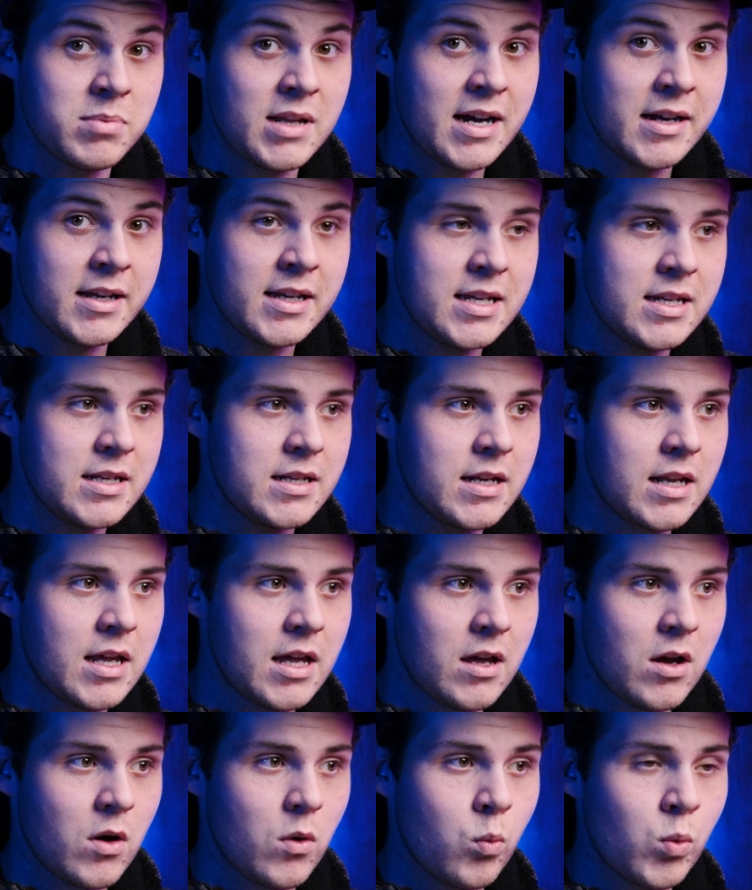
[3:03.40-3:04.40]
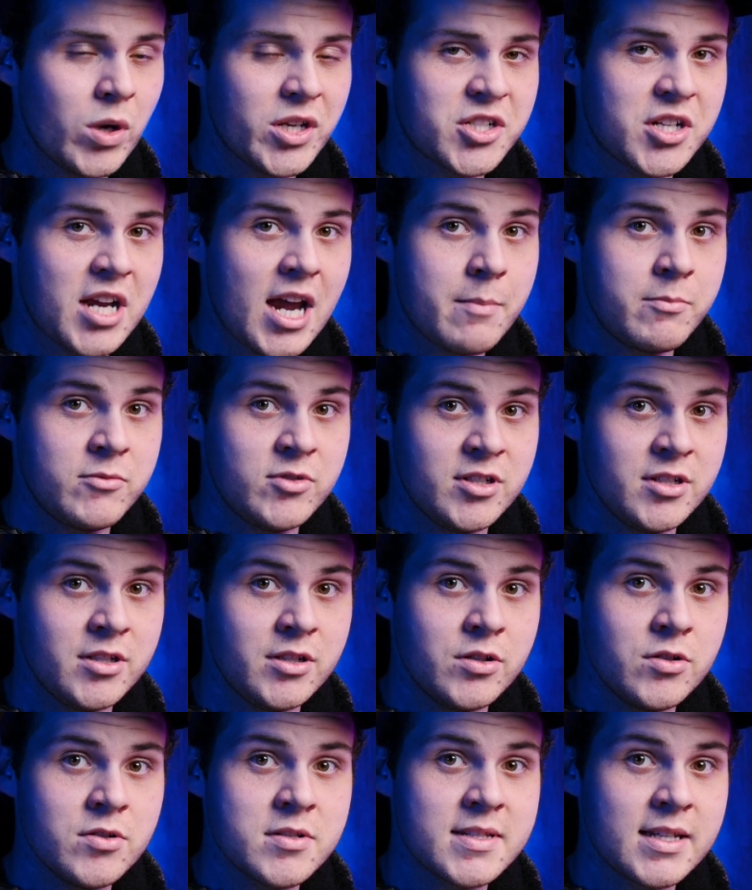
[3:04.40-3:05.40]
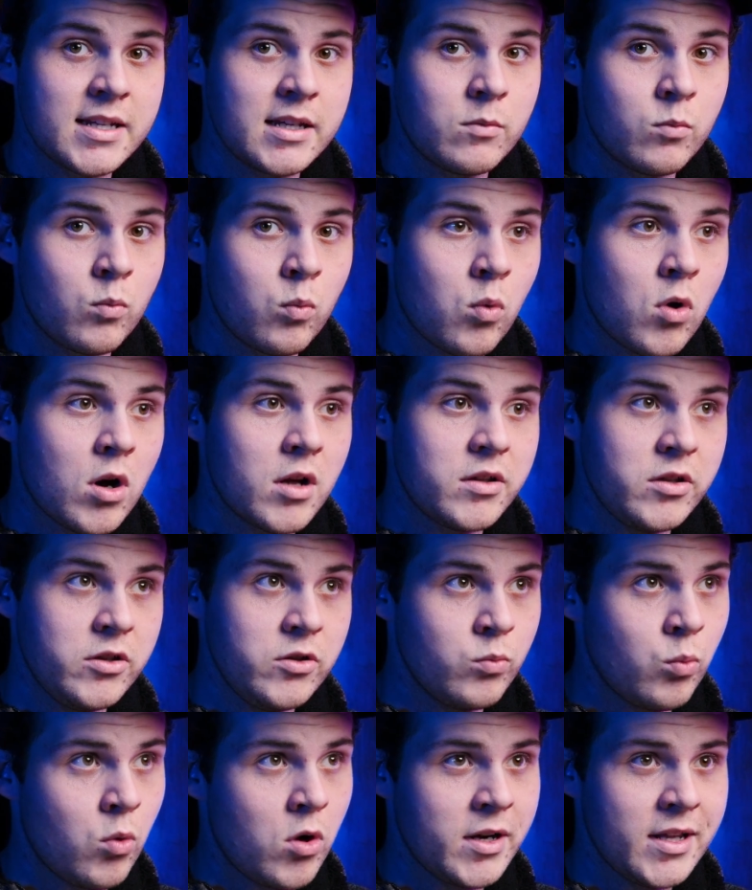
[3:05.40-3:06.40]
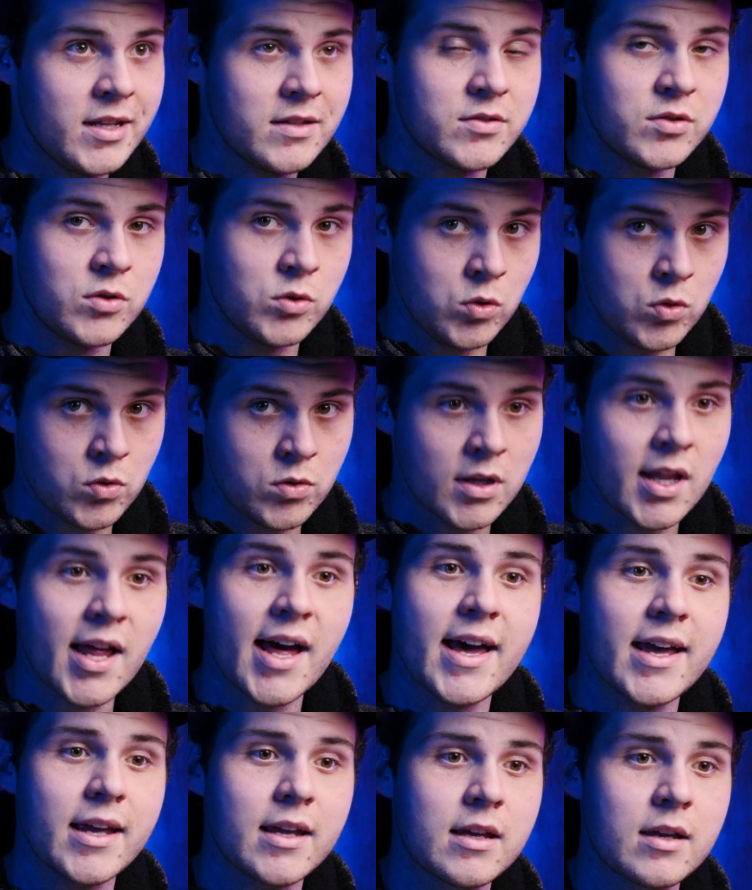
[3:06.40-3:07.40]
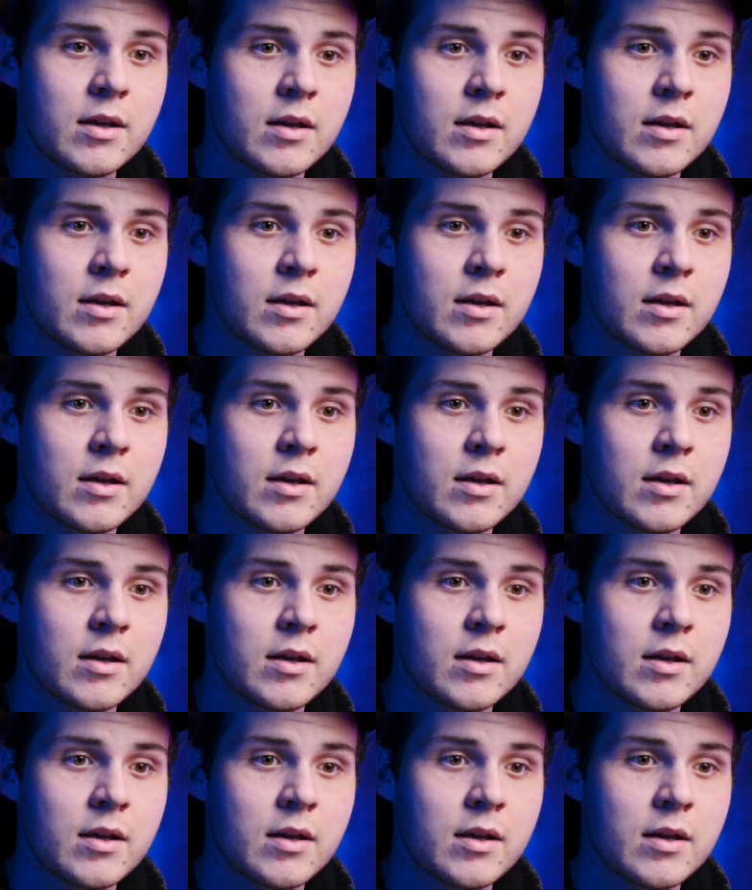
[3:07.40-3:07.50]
plugin which camera you're using and what you want it to look like.